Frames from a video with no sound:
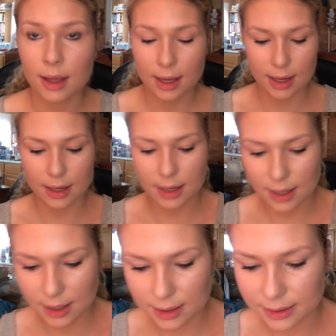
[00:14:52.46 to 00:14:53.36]
It
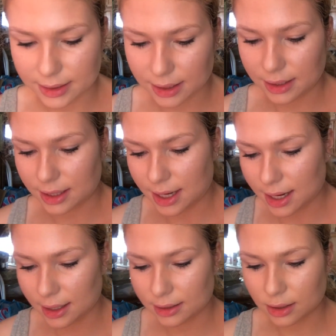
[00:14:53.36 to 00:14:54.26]
is the
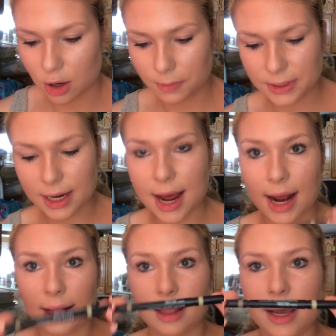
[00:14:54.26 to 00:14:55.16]
NYX Sculpt and
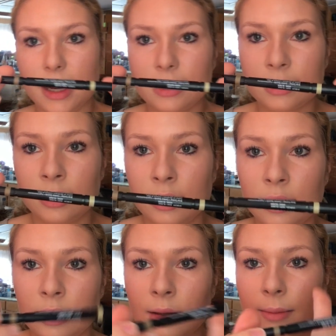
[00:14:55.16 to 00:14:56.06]
Highlight
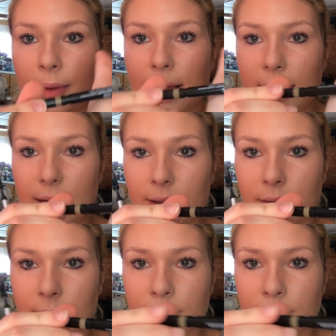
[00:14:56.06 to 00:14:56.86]
pen,